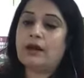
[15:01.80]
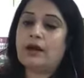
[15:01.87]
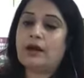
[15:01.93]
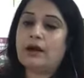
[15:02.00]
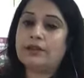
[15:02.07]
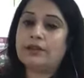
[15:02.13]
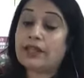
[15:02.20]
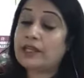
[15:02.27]

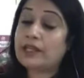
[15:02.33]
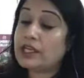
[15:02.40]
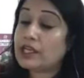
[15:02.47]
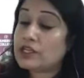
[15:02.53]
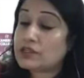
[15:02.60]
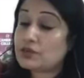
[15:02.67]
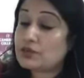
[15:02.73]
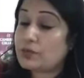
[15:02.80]
uh, they
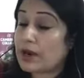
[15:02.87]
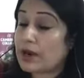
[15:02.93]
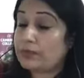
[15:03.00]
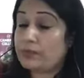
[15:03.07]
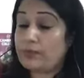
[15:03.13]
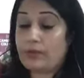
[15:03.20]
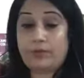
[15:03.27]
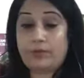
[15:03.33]
need to, but
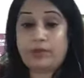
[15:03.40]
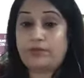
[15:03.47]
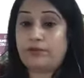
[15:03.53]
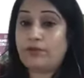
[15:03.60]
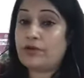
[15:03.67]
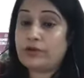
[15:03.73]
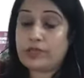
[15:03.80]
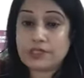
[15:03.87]

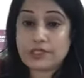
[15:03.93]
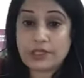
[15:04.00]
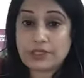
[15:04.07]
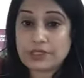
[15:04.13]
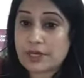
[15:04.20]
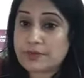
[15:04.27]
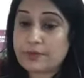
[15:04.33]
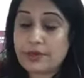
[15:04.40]
before reaching
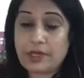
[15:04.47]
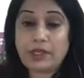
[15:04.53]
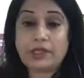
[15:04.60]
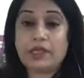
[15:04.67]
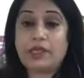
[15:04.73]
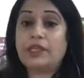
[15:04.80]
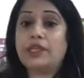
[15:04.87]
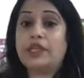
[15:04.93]
Sudbury,
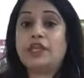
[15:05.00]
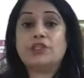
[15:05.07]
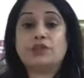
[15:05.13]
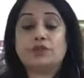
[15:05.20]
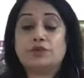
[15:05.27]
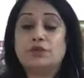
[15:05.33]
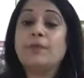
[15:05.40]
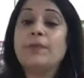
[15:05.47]
they need
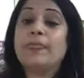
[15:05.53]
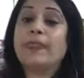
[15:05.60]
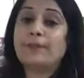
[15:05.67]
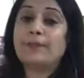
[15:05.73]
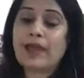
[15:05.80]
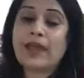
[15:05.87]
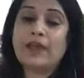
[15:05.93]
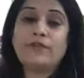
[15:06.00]
to
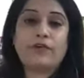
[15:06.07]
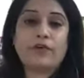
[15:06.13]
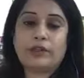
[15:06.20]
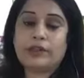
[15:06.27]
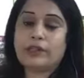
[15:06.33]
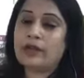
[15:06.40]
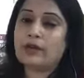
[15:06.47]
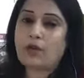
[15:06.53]
plan for
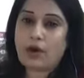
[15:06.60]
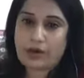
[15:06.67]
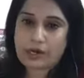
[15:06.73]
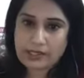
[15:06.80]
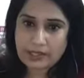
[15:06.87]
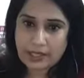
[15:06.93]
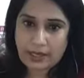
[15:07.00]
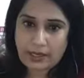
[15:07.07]
their
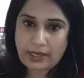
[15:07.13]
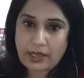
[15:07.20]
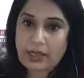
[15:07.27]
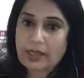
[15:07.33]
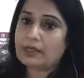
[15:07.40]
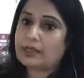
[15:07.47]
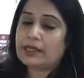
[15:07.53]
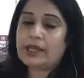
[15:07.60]
quarantine.
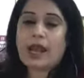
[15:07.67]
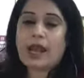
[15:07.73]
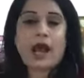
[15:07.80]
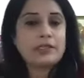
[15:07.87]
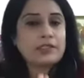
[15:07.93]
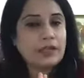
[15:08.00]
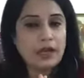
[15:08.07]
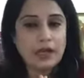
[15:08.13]
They can
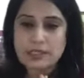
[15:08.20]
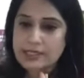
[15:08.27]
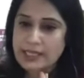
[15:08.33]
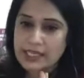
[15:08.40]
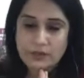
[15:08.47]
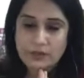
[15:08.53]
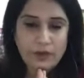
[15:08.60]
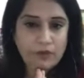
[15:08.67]
ask us
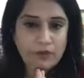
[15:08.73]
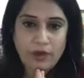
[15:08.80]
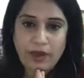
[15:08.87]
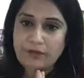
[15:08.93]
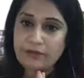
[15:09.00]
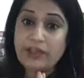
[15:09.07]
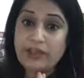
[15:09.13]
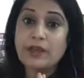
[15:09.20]
as well
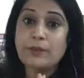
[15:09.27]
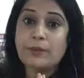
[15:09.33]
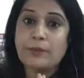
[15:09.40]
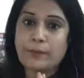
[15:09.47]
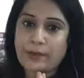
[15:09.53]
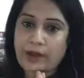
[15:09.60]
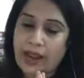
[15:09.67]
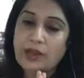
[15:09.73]
one week
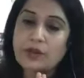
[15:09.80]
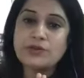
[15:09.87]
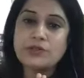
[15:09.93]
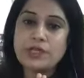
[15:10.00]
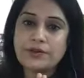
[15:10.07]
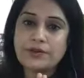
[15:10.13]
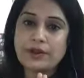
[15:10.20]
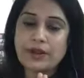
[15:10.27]
prior to
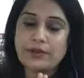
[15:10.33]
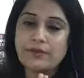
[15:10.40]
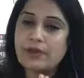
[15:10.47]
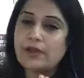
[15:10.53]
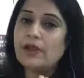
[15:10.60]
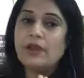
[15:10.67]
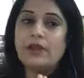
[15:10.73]
their travel,